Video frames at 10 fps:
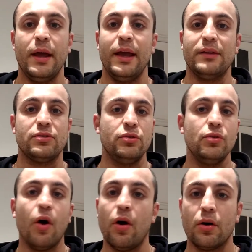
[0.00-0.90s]
It's
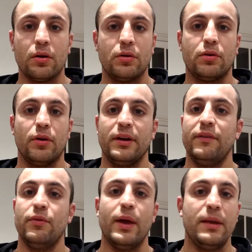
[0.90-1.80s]
not going to give
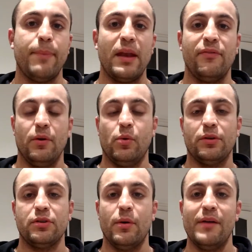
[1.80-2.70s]
you any benefit
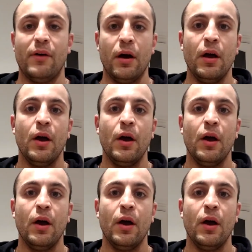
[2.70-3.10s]
whatsoever.